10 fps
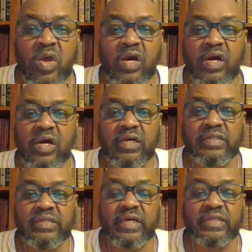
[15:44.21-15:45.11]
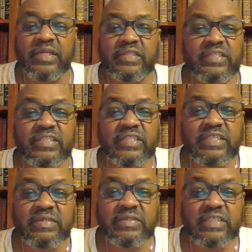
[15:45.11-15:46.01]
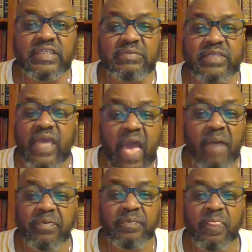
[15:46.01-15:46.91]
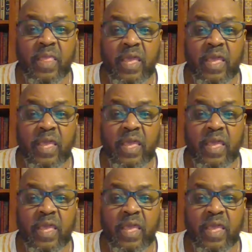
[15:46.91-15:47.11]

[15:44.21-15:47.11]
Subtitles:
nothing seems to happen.